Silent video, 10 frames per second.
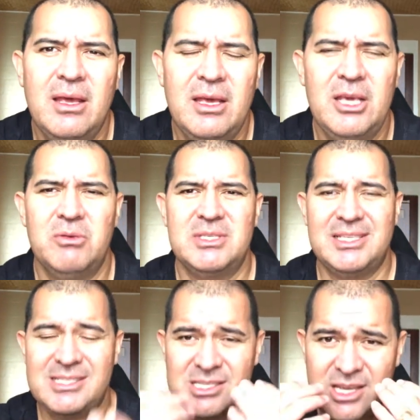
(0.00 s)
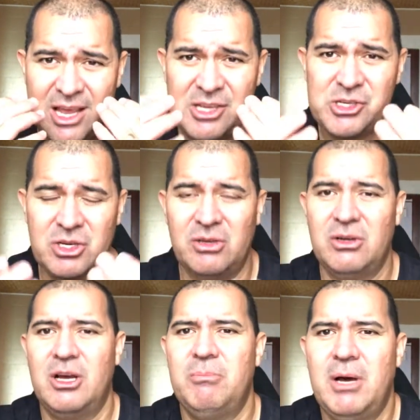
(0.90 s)
He was intentional
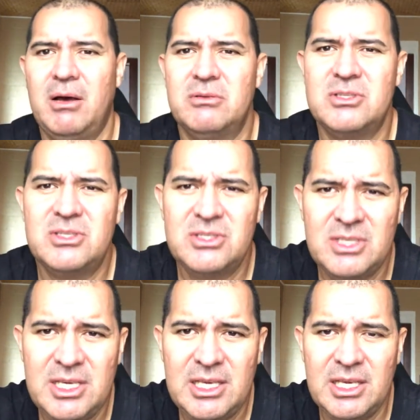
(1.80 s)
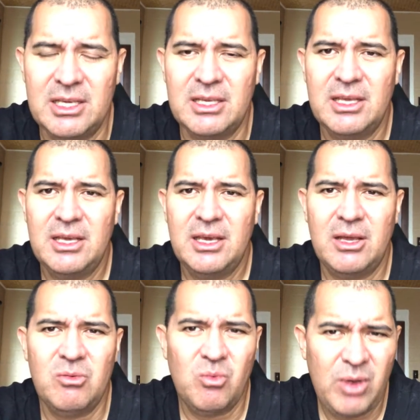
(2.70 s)
about seeking
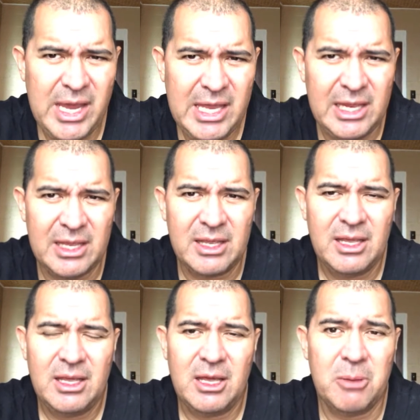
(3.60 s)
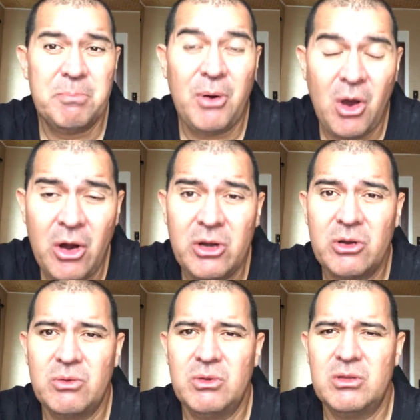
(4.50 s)
and waiting and
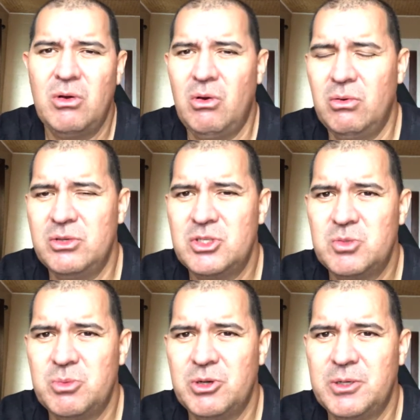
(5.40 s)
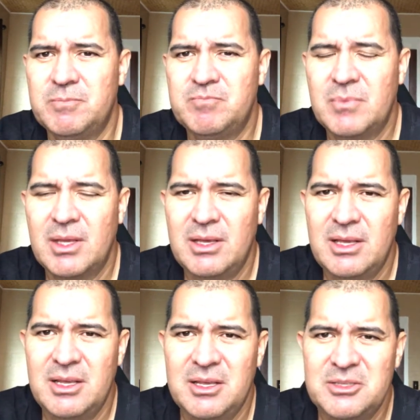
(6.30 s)
partnering with the Holy Spirit.
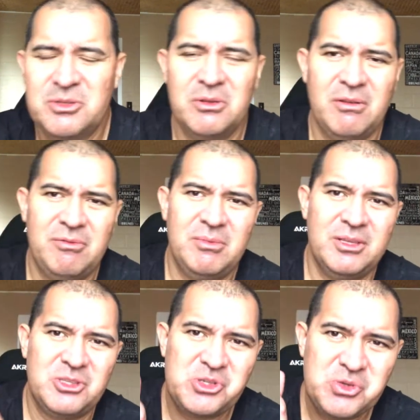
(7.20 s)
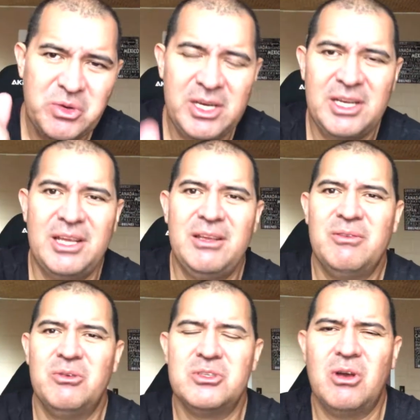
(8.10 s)
So the Trinity
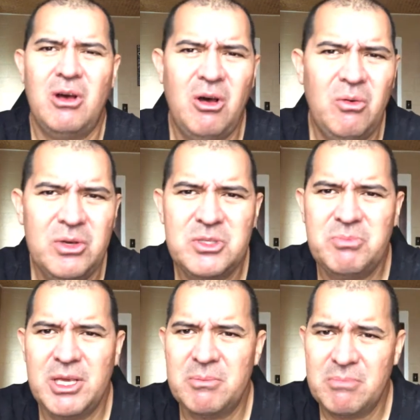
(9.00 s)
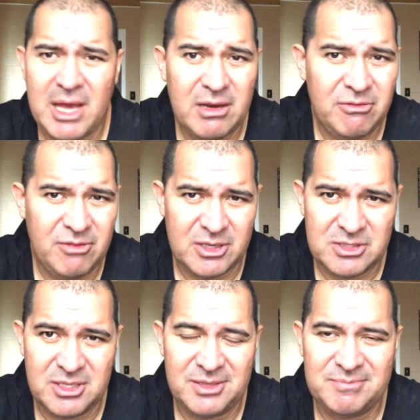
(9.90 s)
was always being
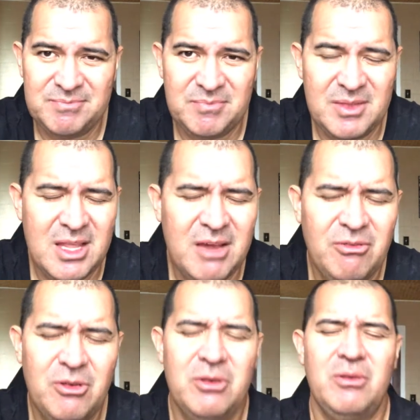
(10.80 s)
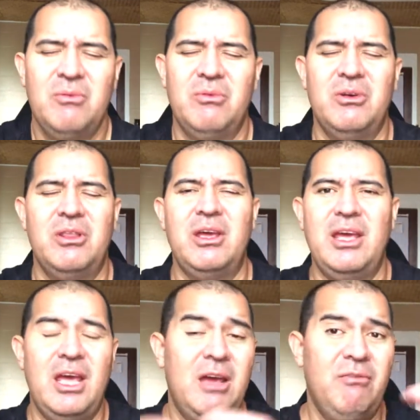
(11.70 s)
manifested. Never were they
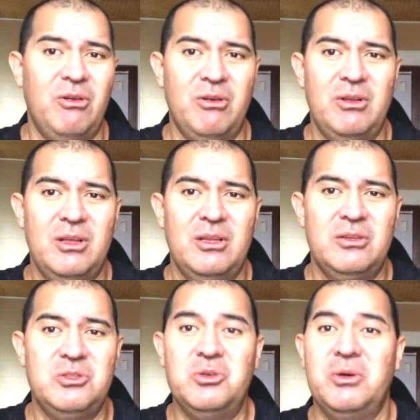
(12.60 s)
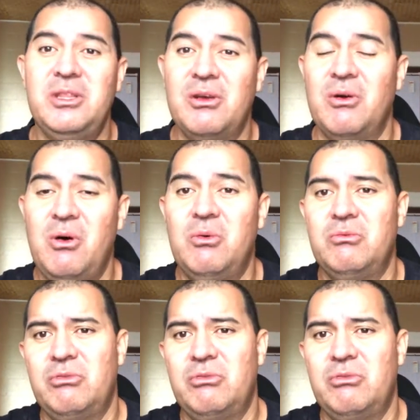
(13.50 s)
ever doing their own